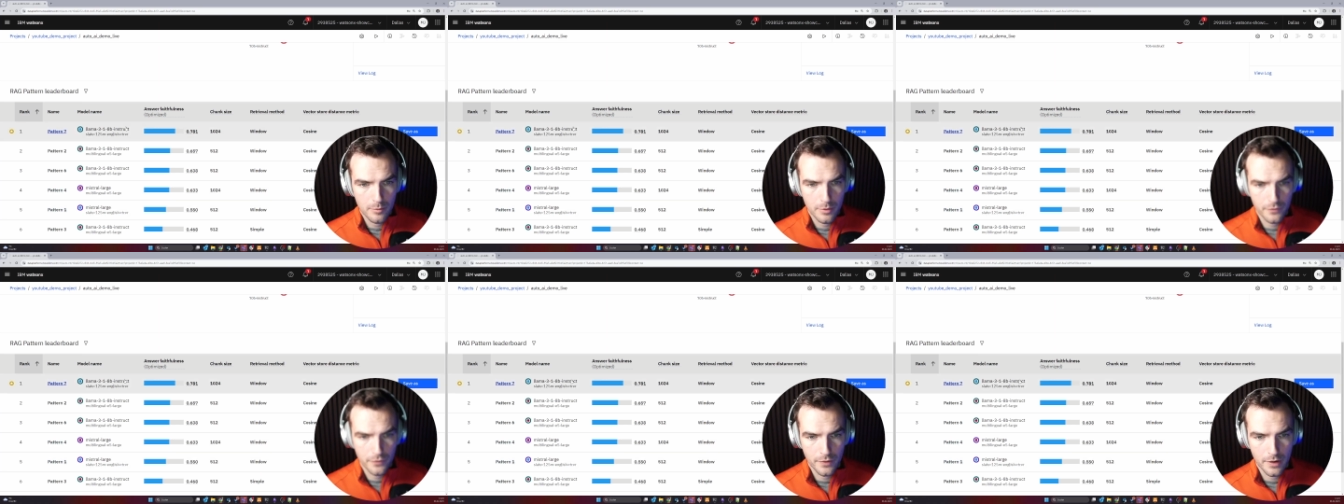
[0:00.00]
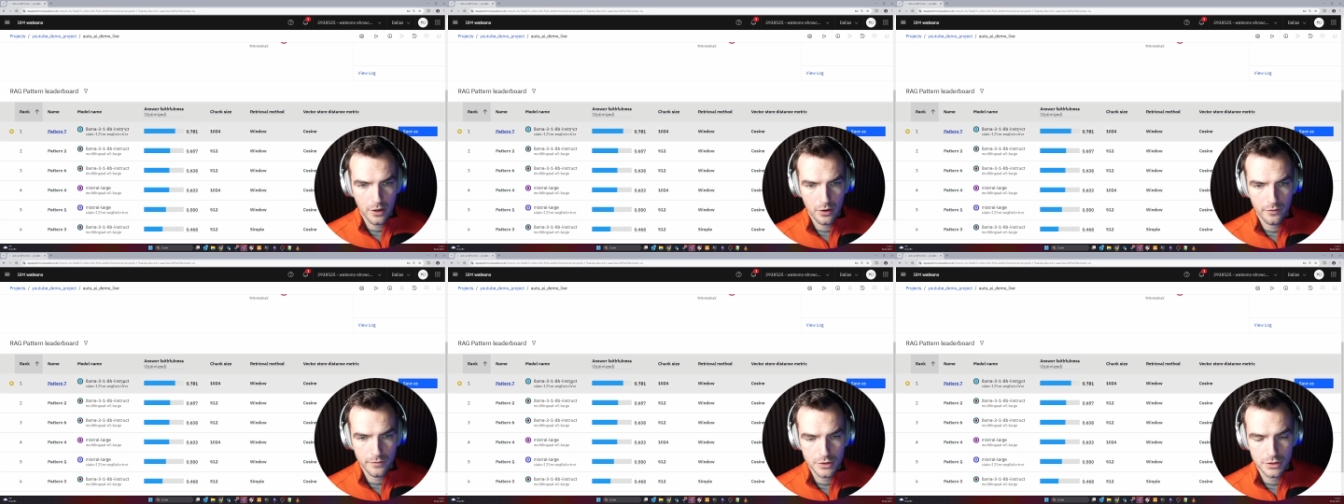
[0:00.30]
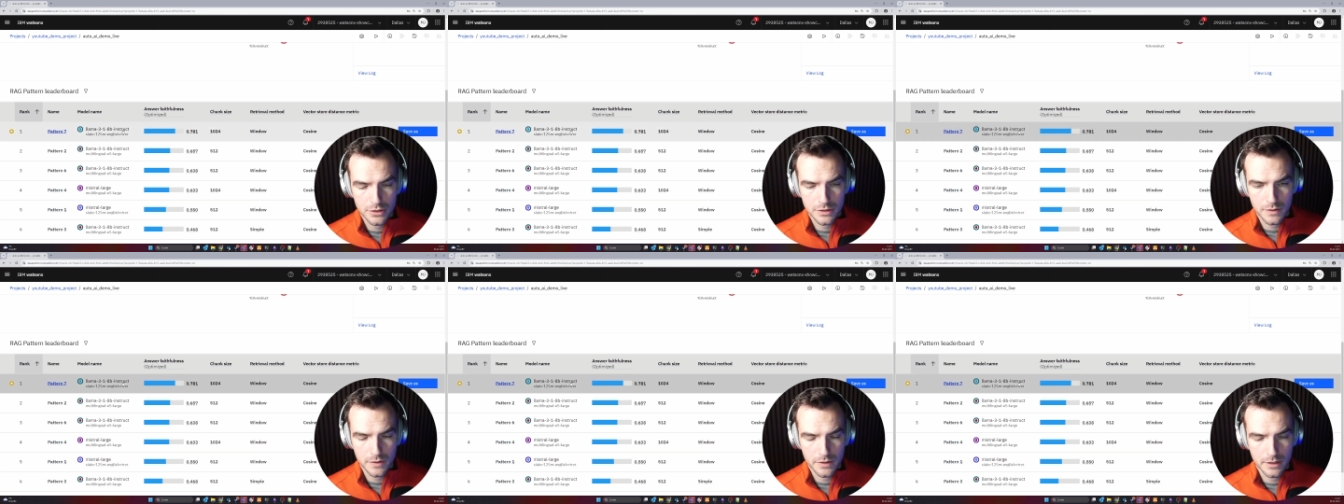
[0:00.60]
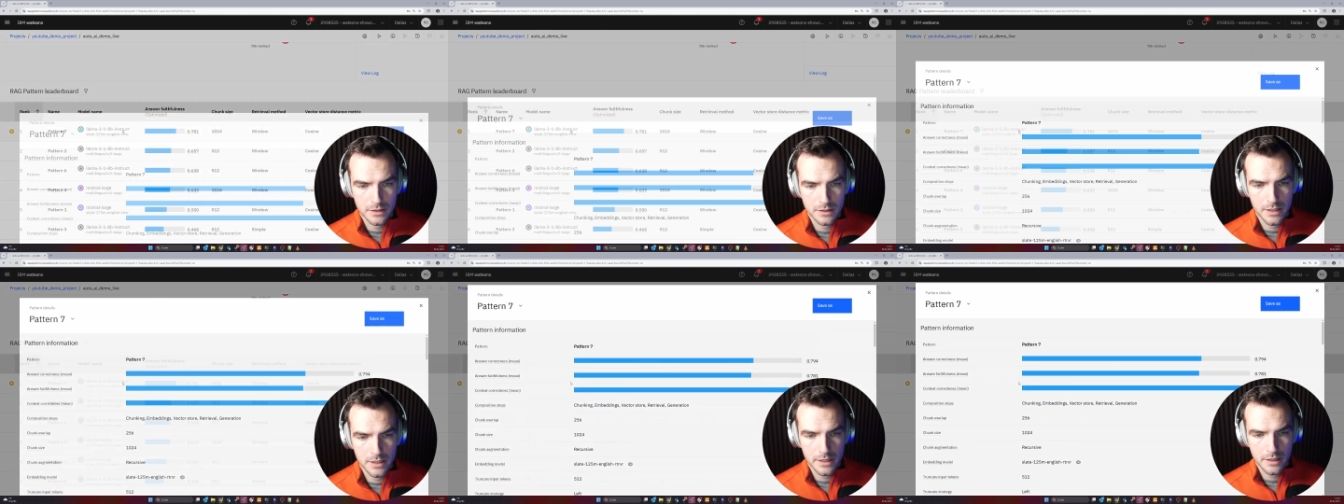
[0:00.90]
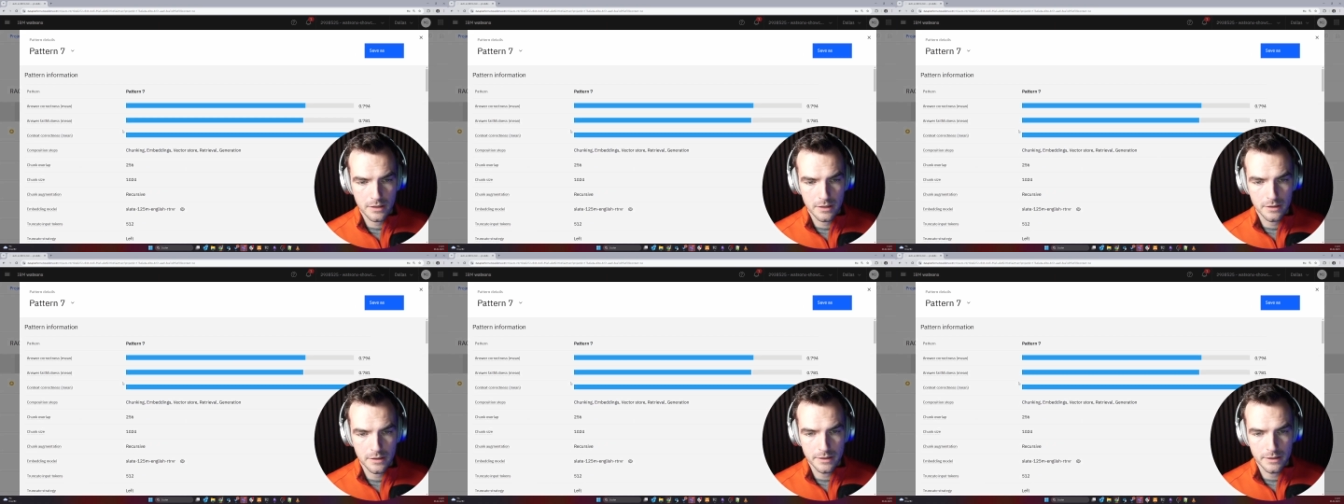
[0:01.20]
But for now, we're just gonna dig
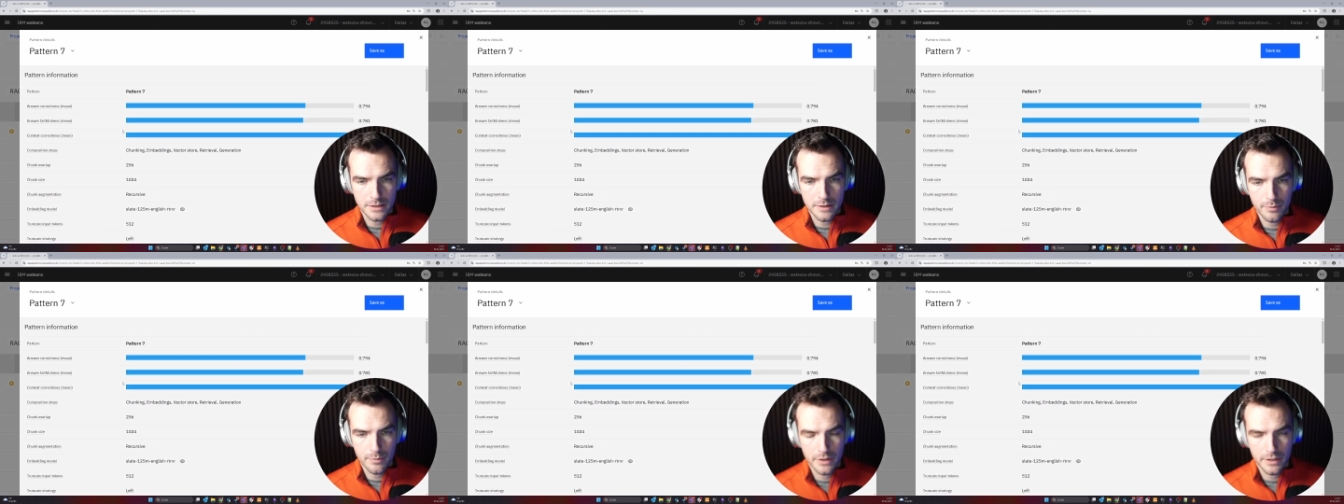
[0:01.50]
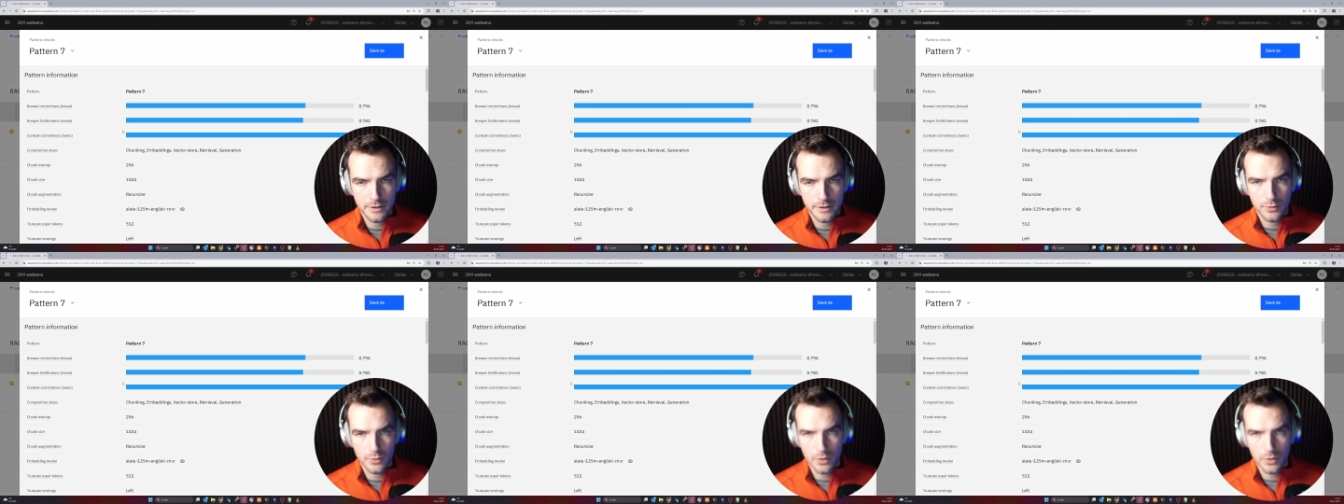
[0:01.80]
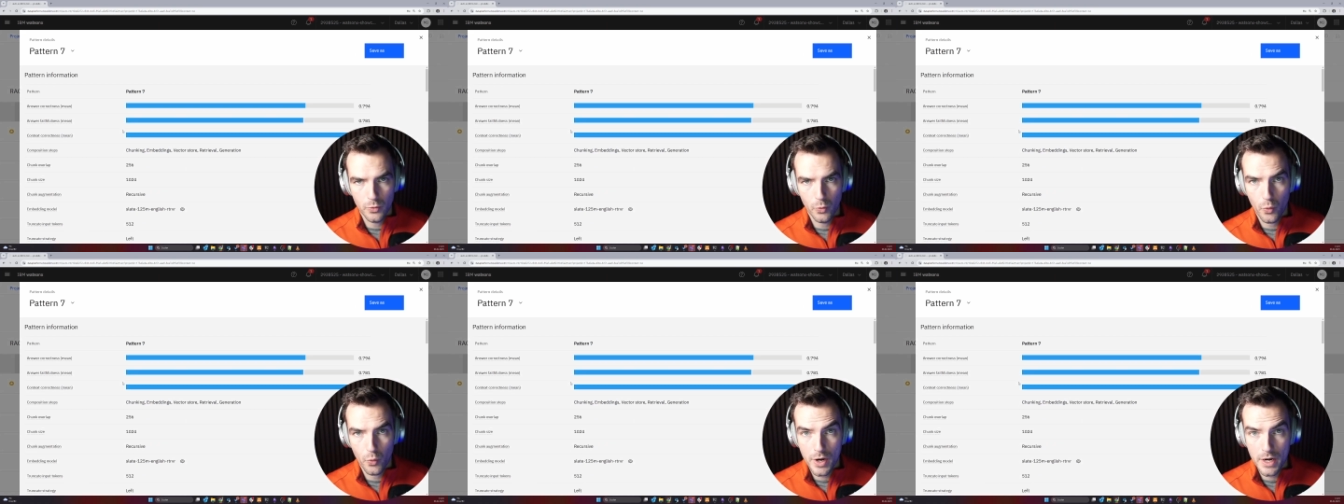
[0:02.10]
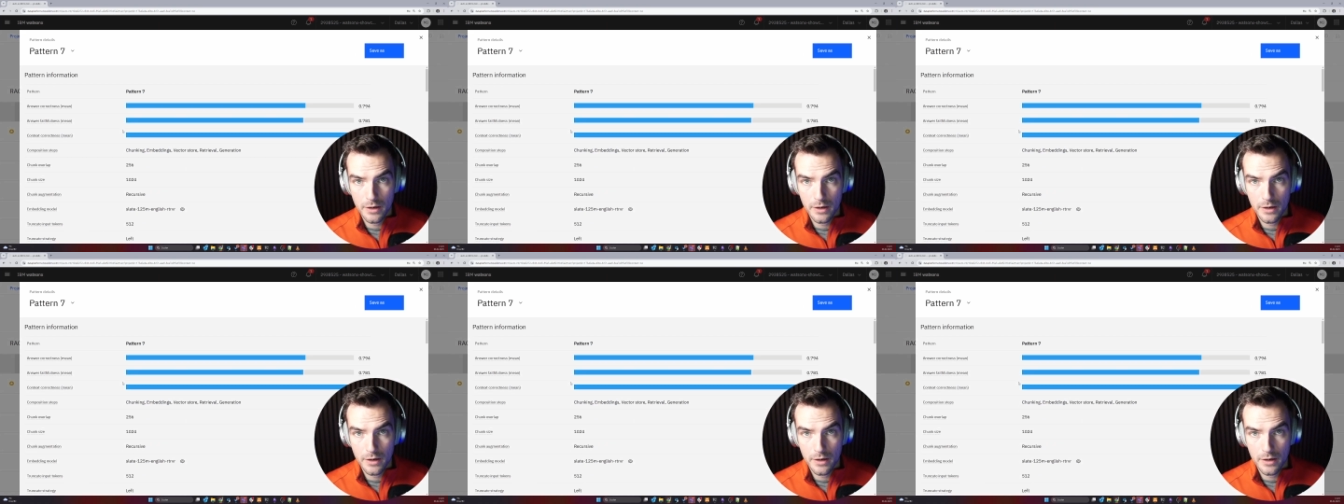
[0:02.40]
a little deeper into the winner.